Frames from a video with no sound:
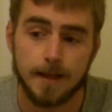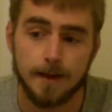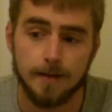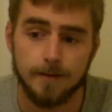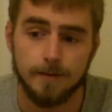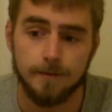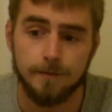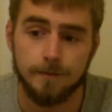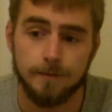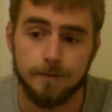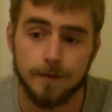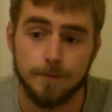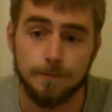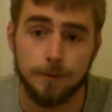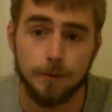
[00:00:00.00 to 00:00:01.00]
kind of
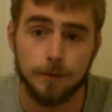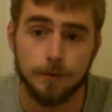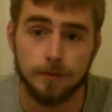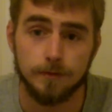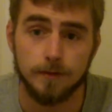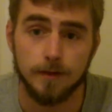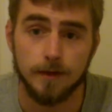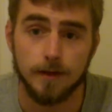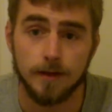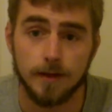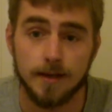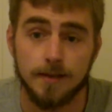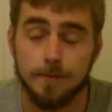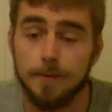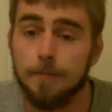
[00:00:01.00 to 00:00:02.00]
important
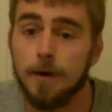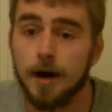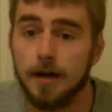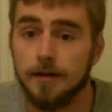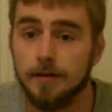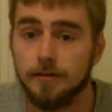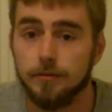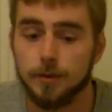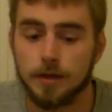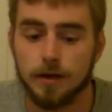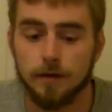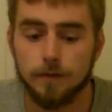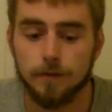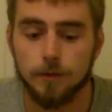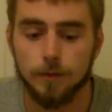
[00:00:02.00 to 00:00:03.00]
to keep in mind as we
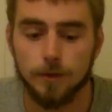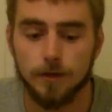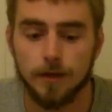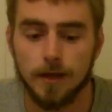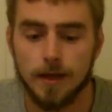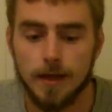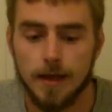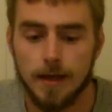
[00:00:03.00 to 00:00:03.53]
go forward.